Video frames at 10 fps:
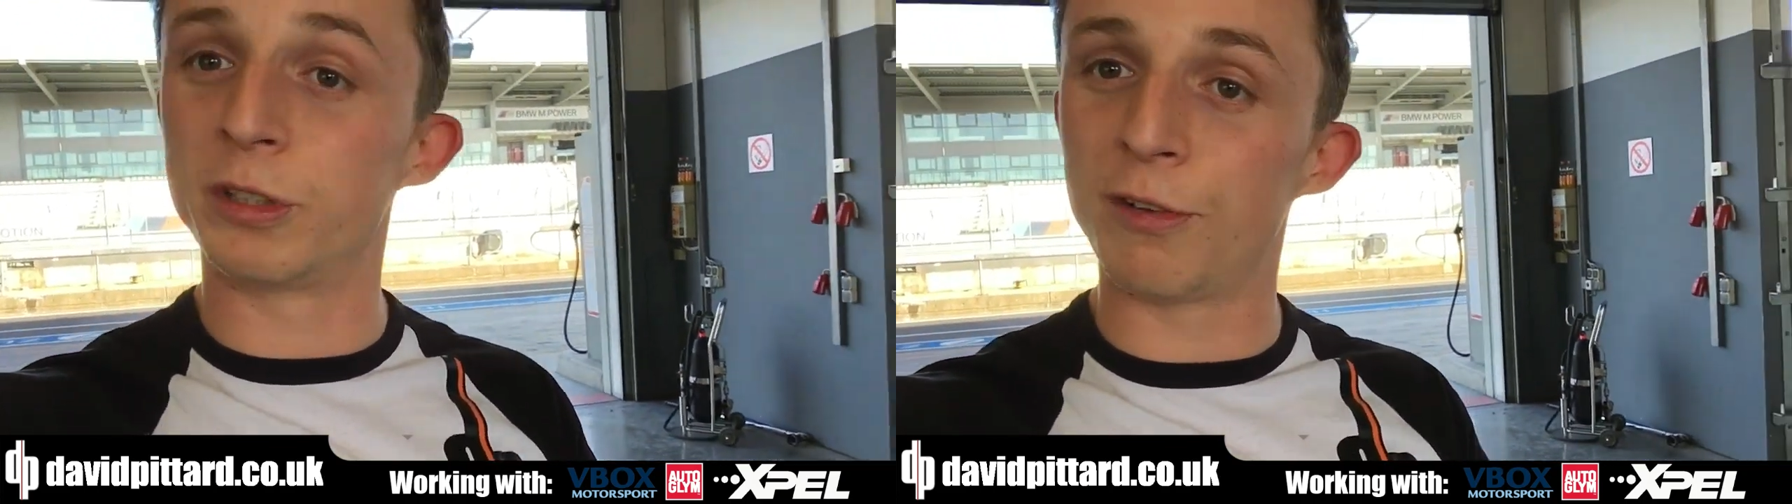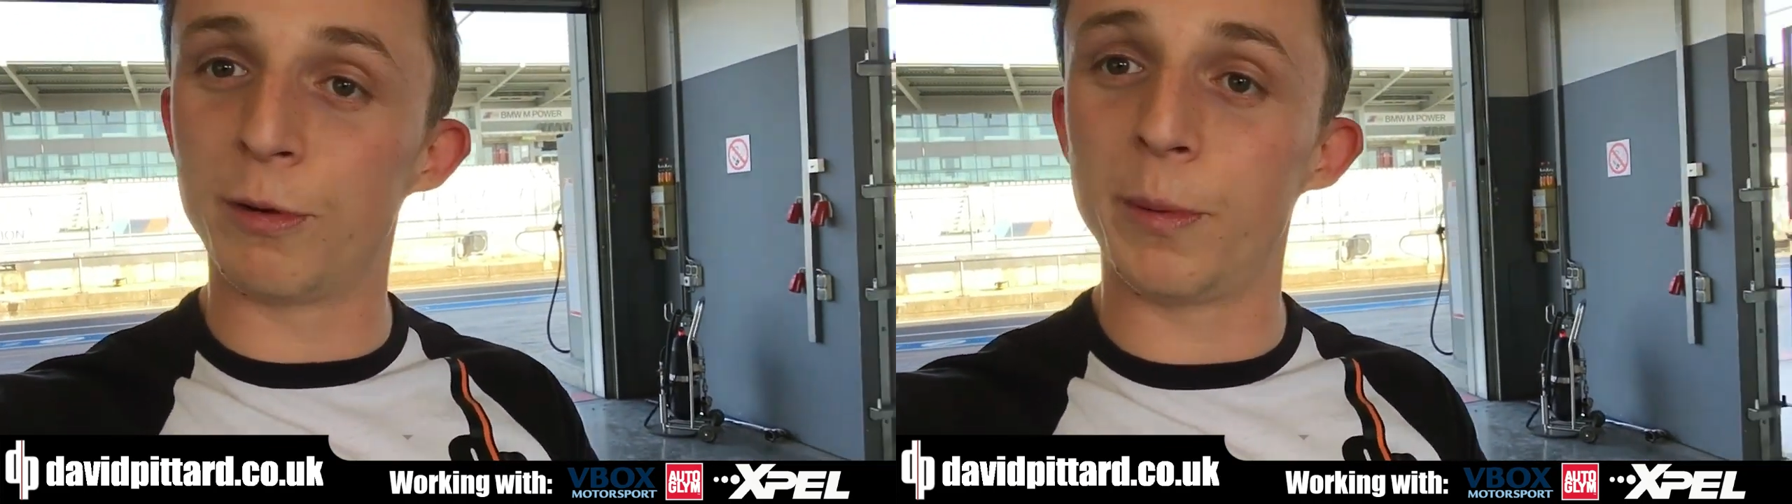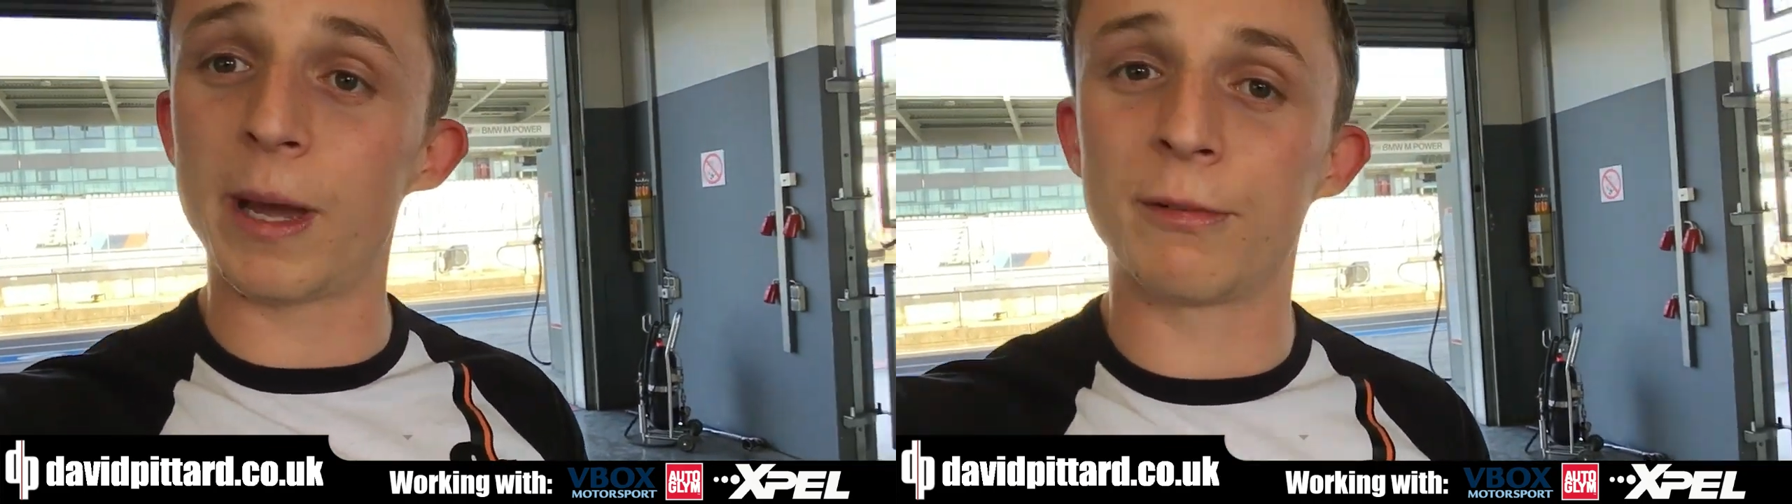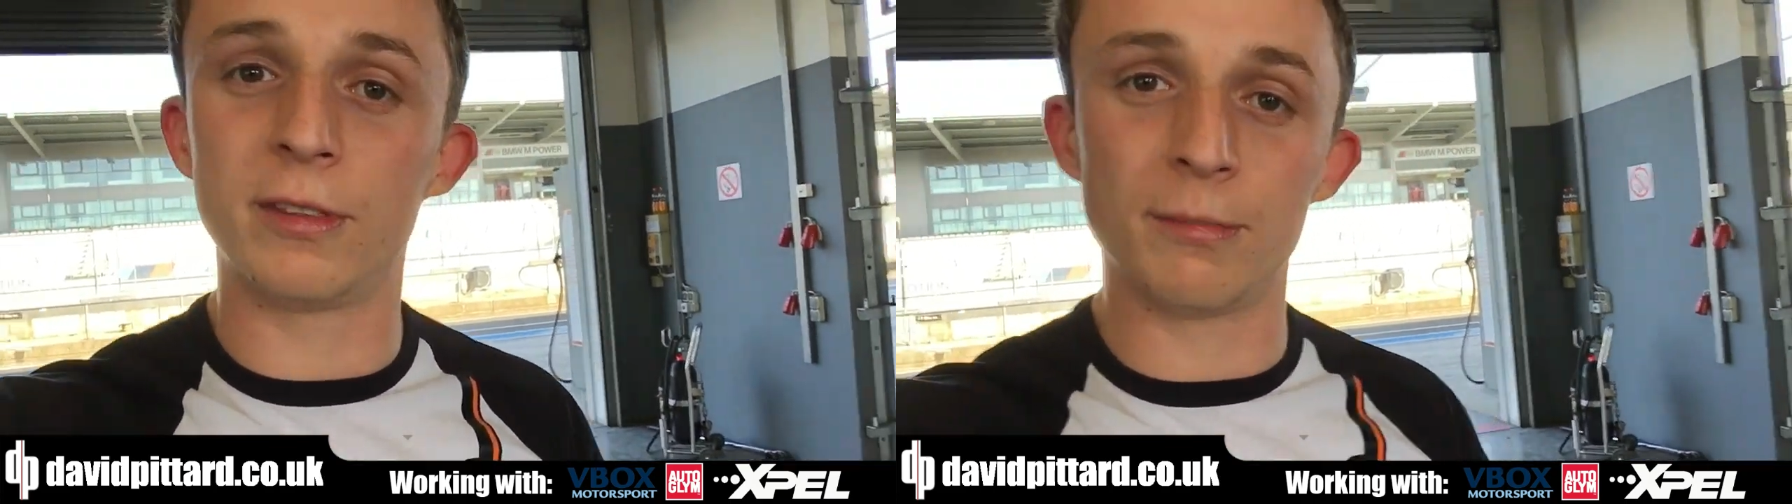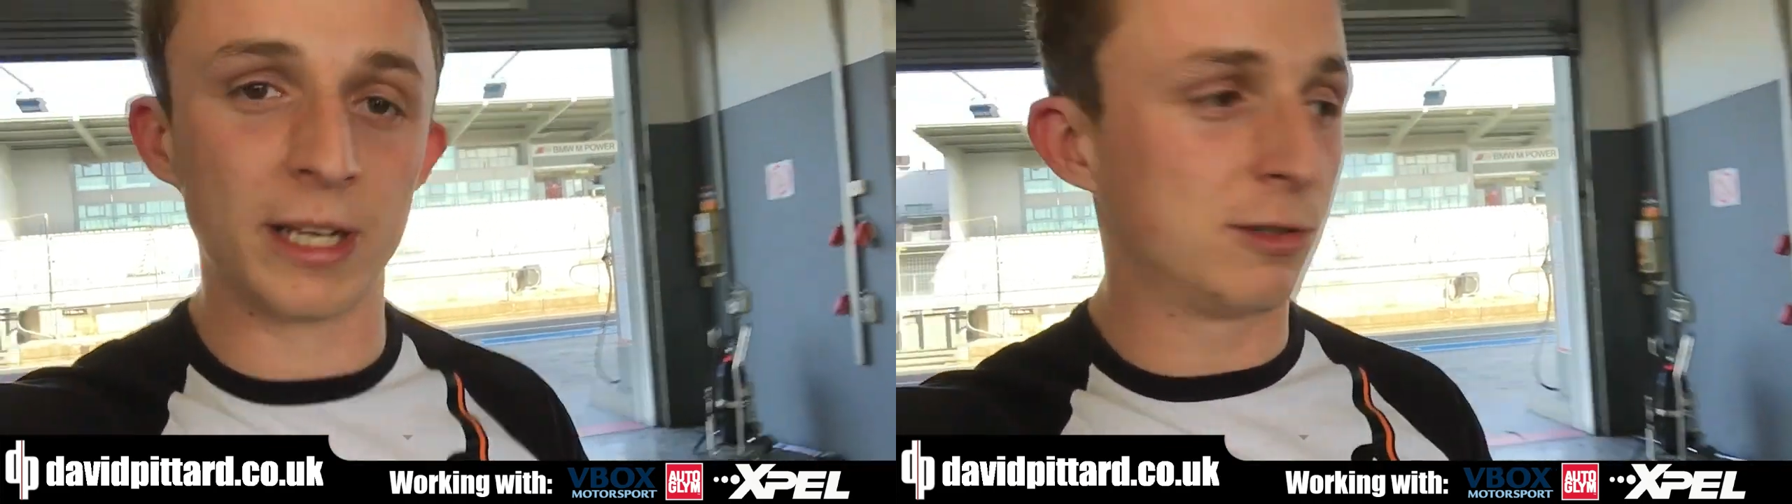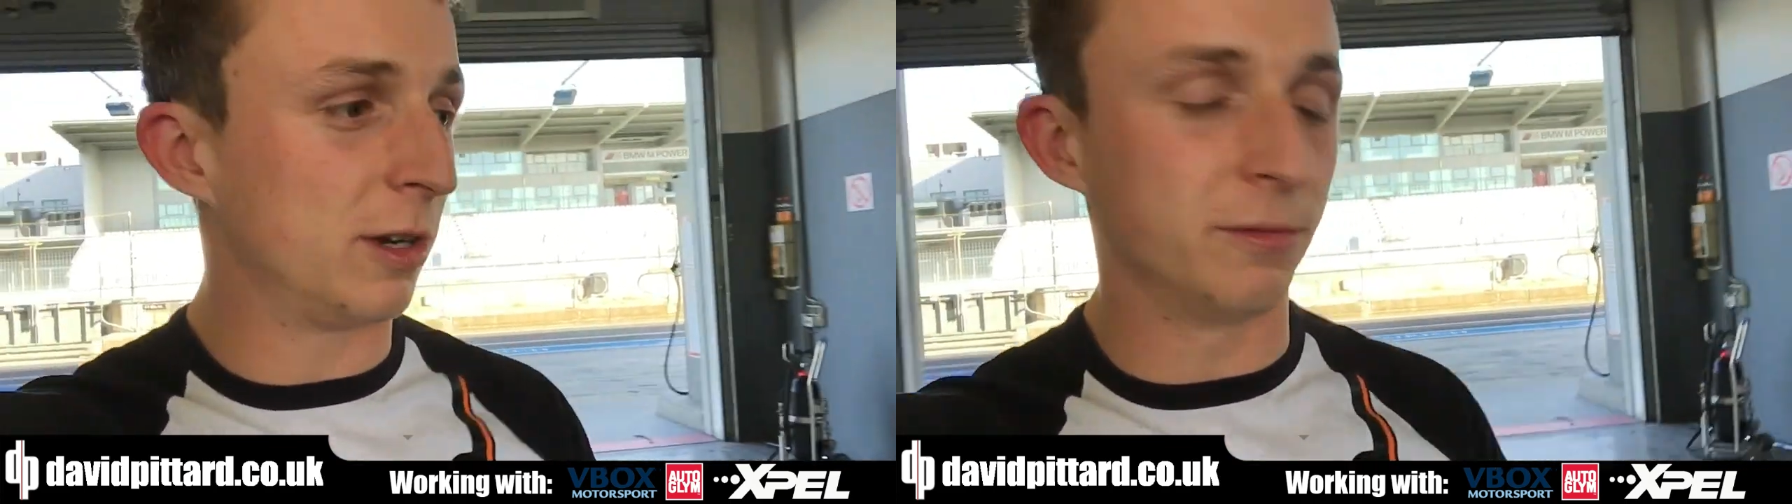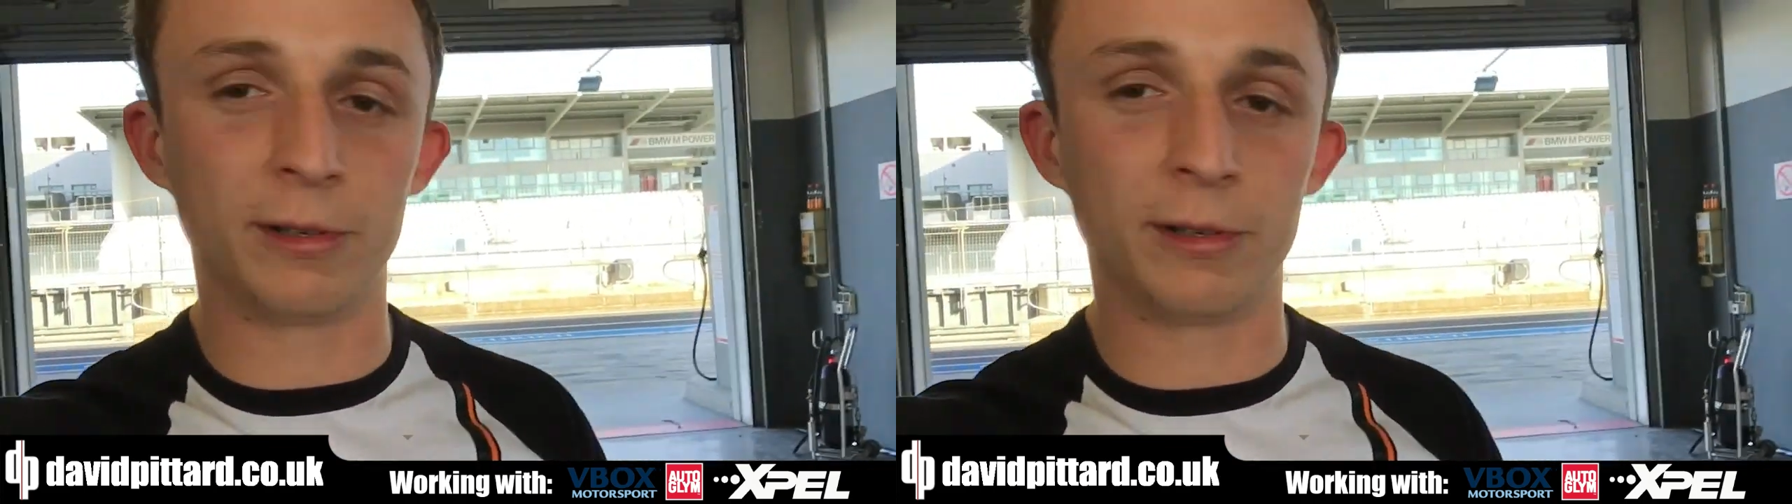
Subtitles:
see if we'll be back with them later on.